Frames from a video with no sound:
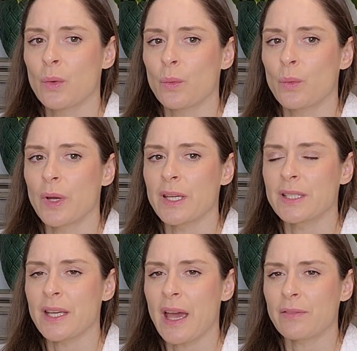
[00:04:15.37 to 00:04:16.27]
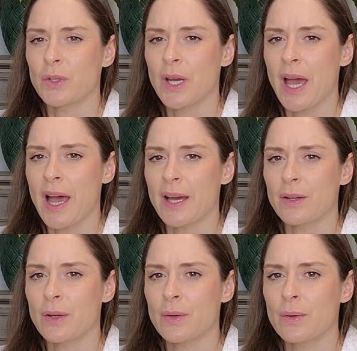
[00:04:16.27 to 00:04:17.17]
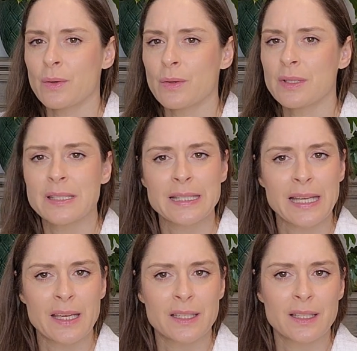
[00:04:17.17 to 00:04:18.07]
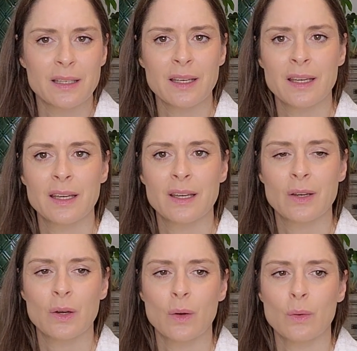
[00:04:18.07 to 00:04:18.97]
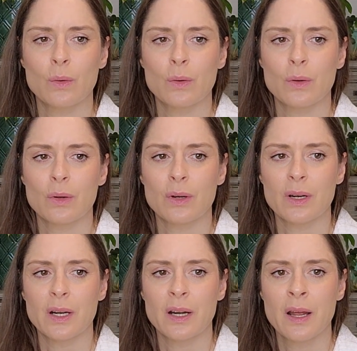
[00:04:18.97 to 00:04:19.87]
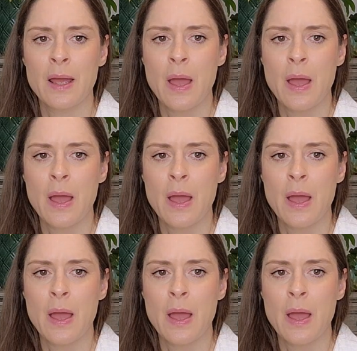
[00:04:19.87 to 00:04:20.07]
with avocado skin, or